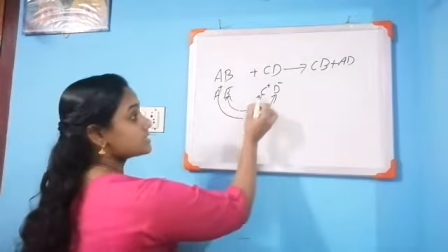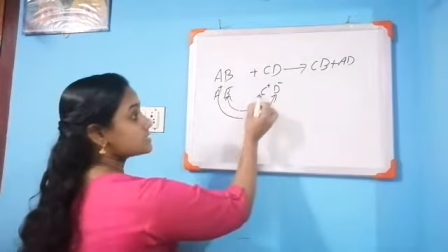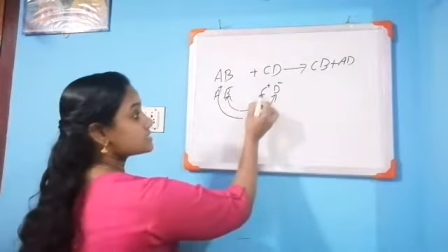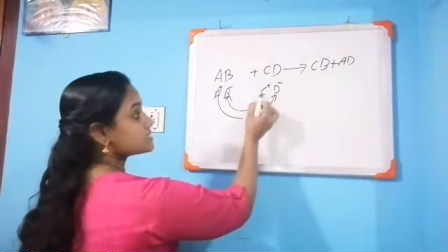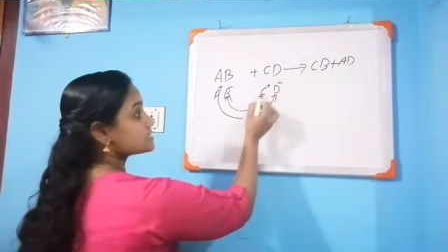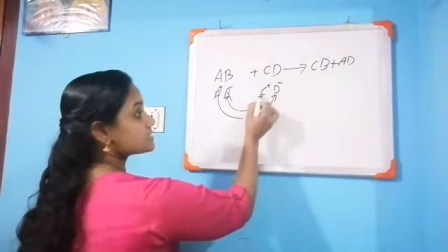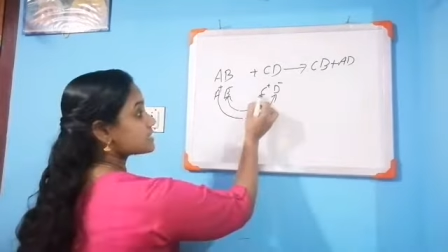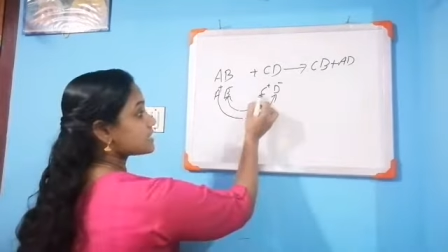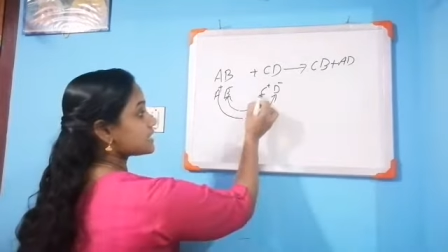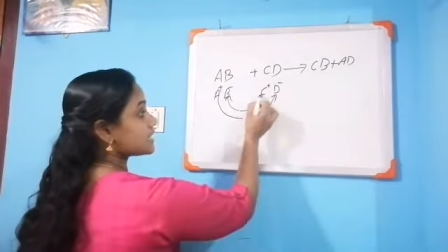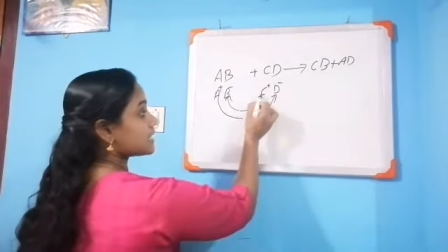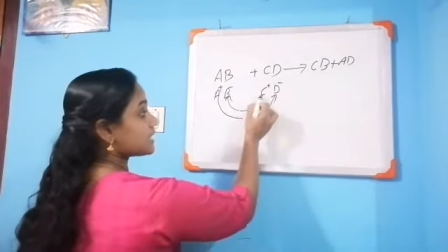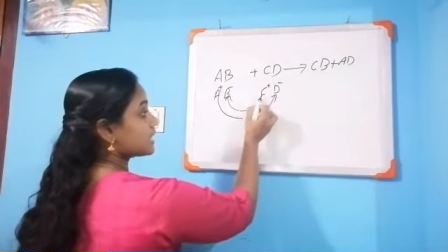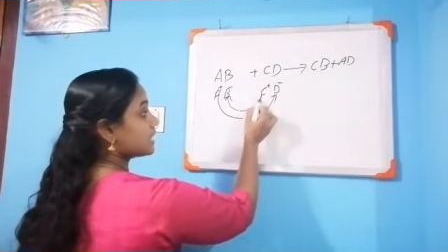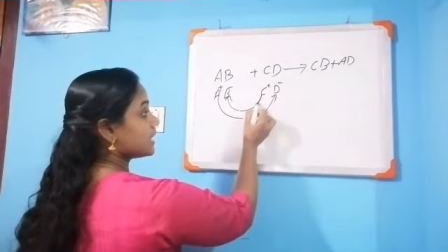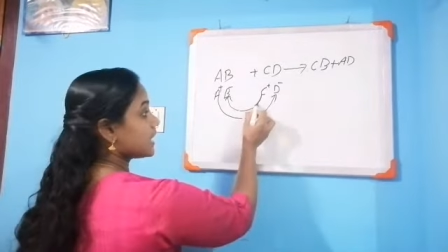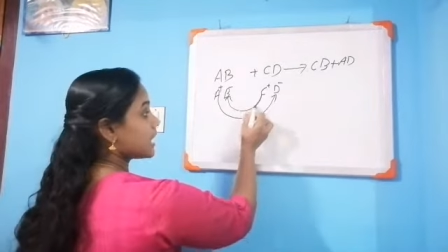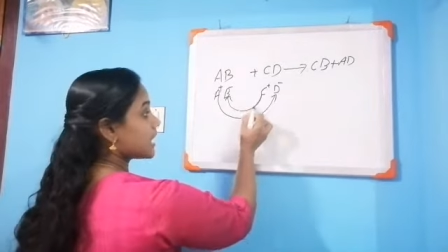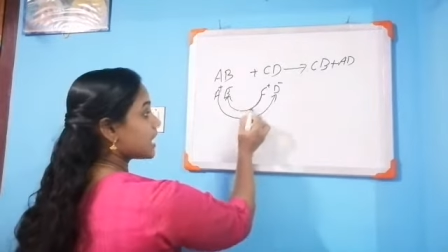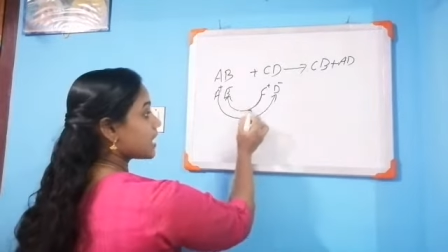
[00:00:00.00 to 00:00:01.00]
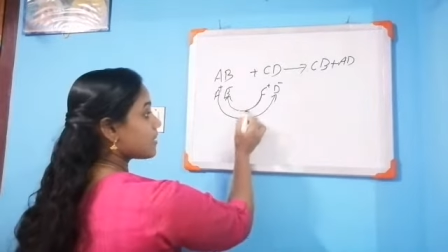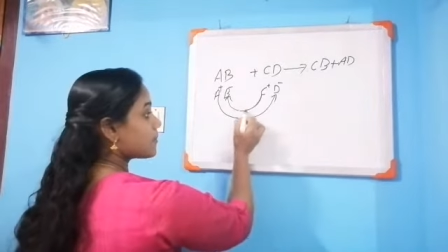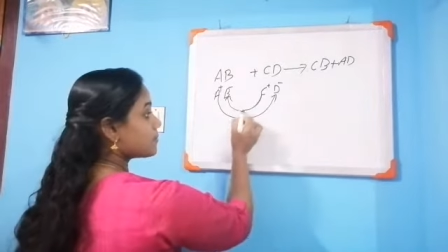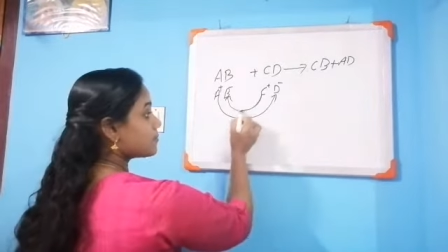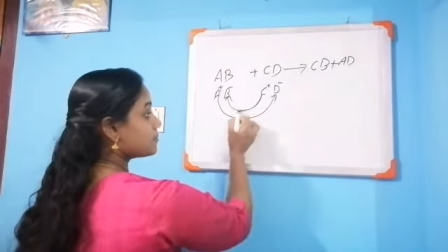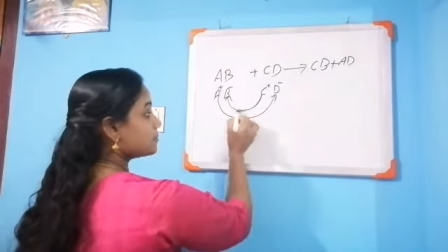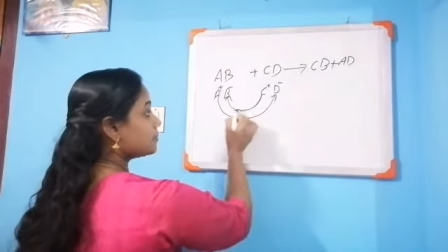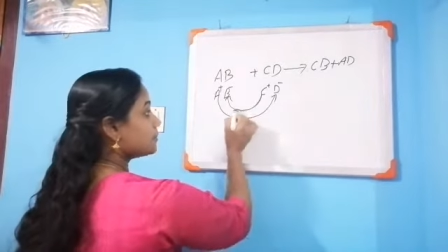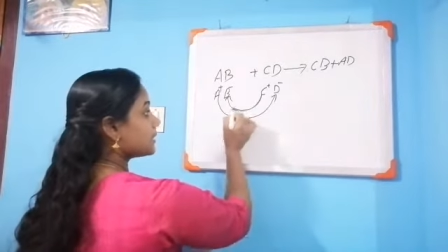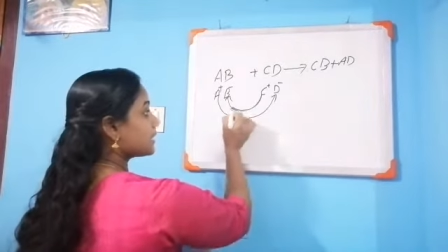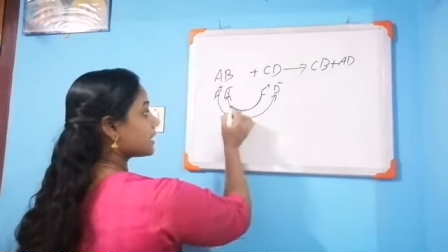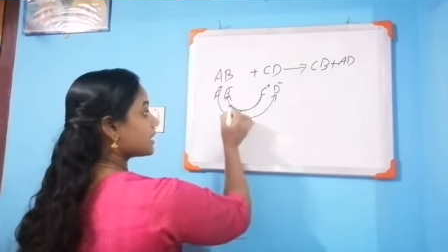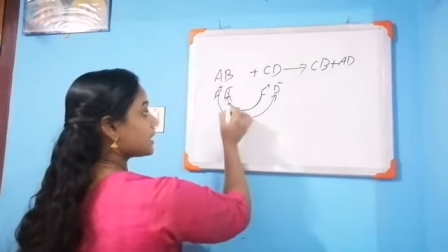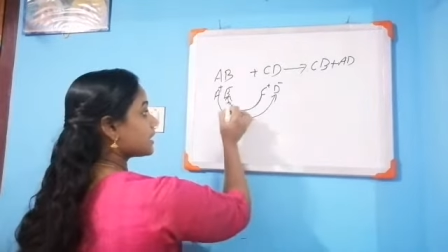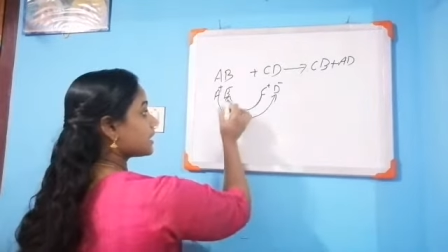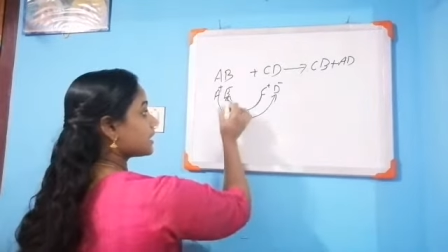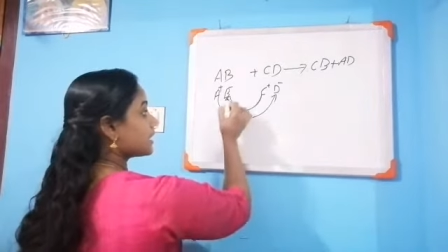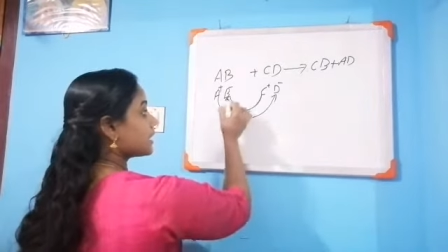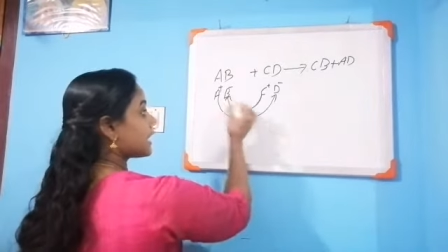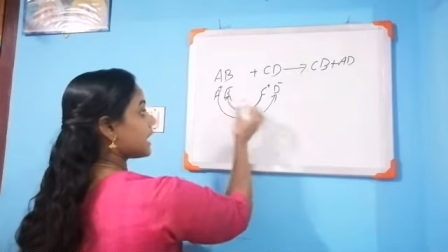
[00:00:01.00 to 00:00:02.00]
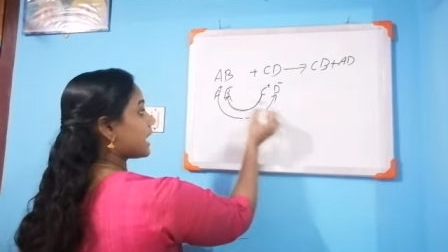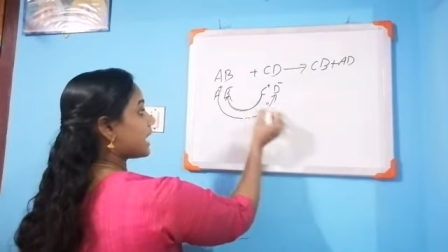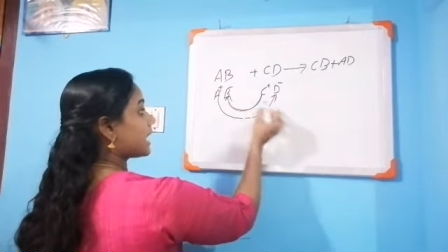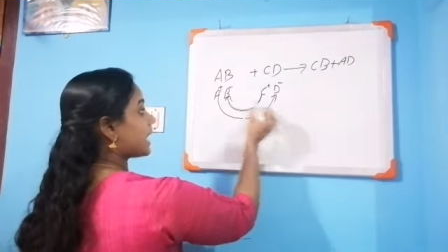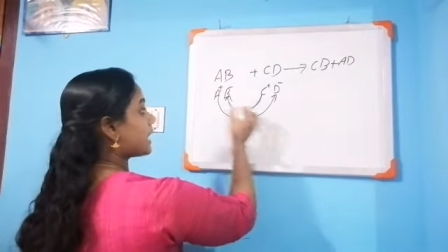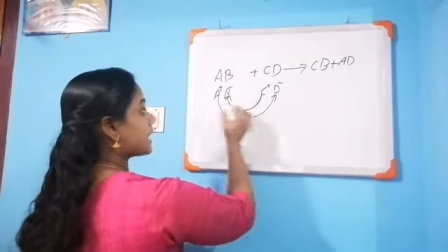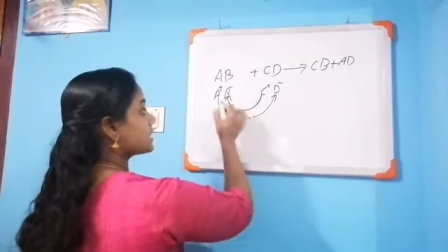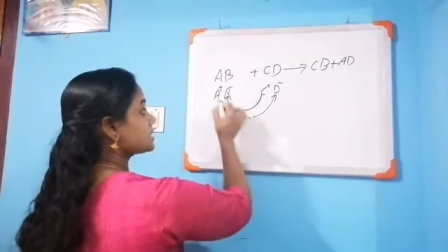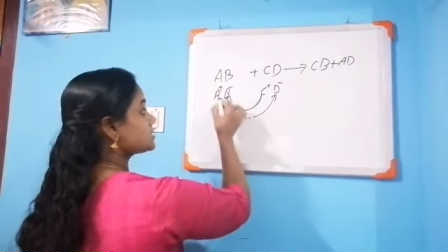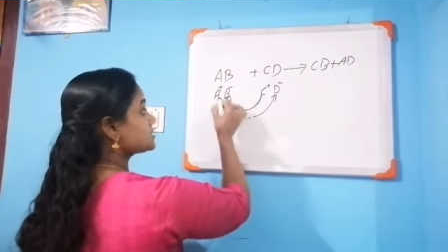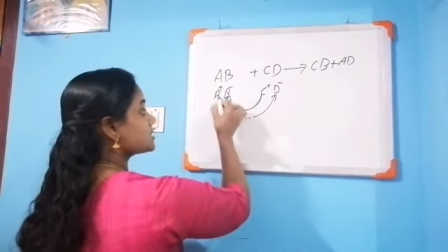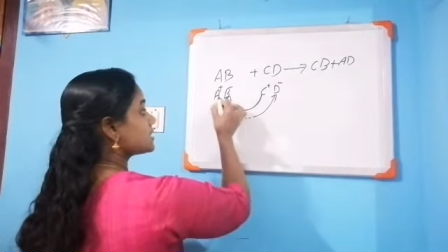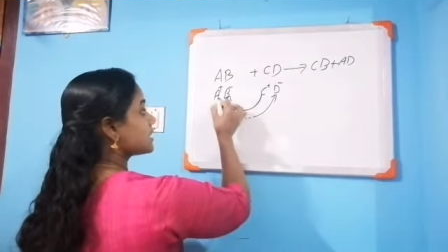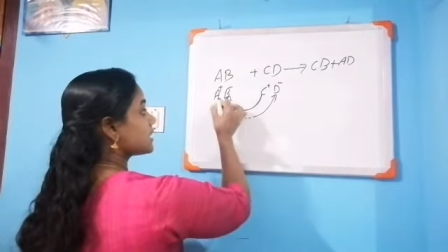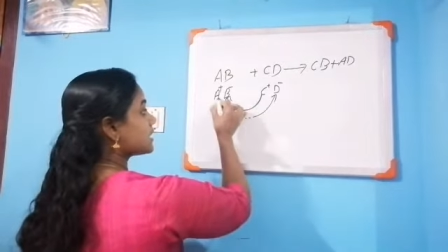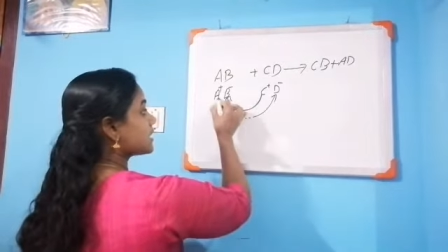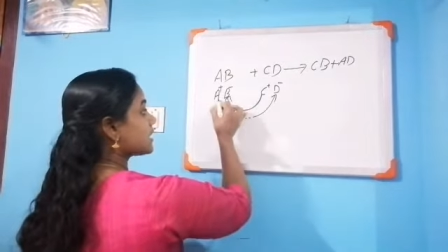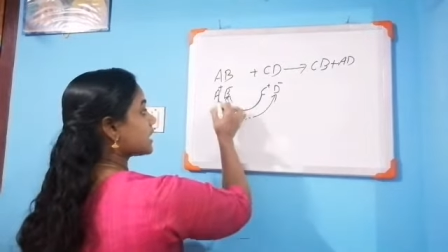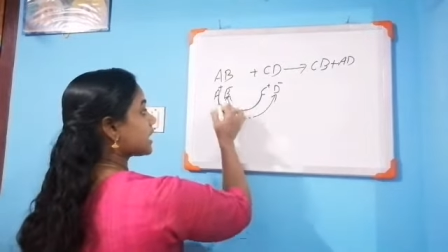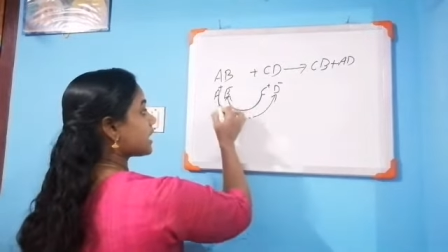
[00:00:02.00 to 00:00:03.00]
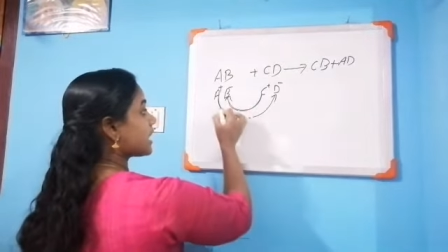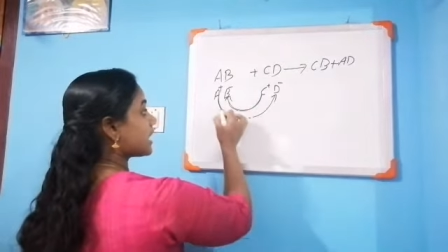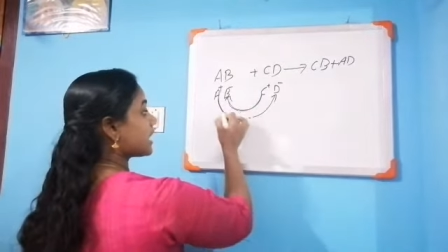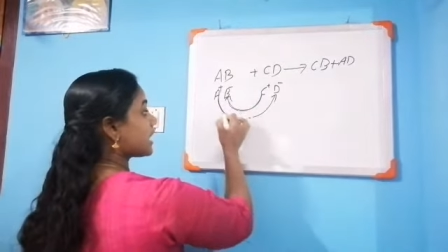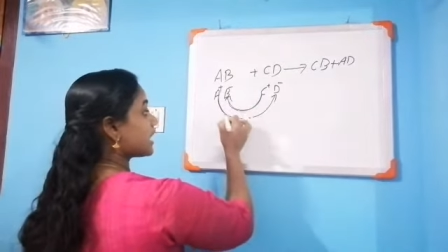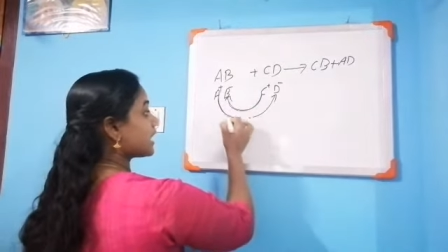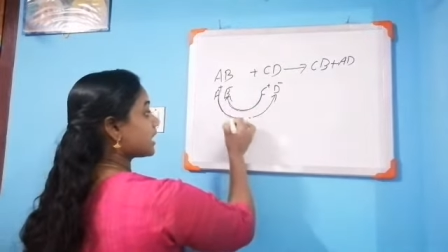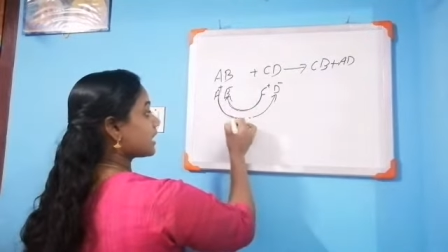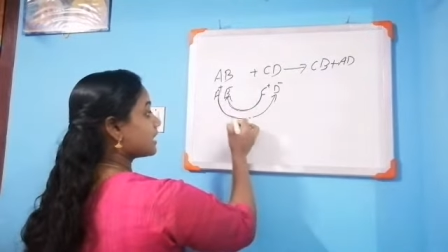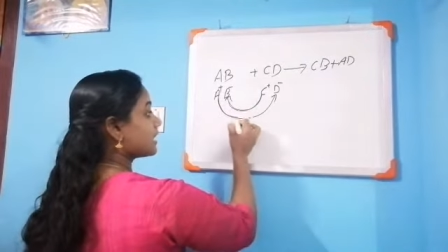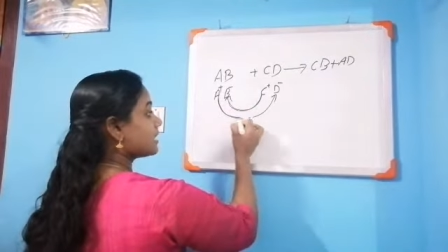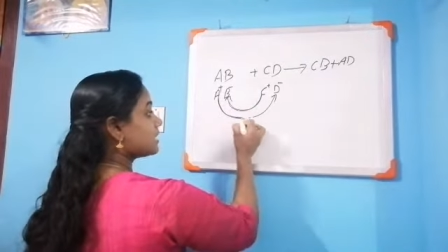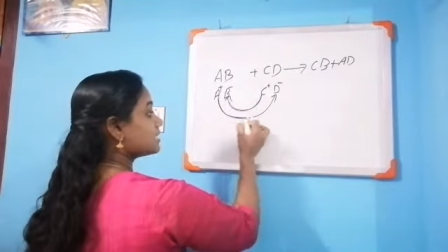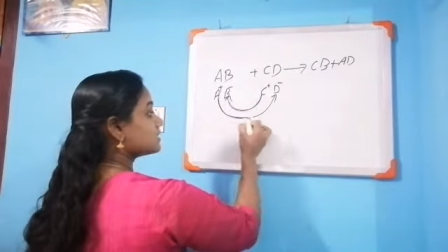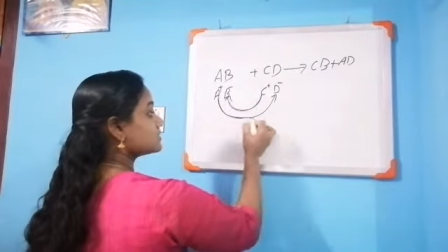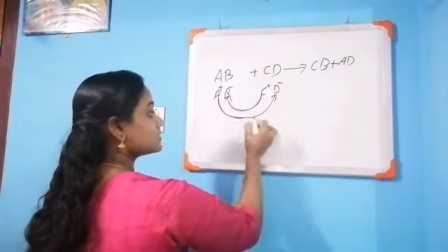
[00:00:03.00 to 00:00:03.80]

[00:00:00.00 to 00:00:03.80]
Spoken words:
C, B and A,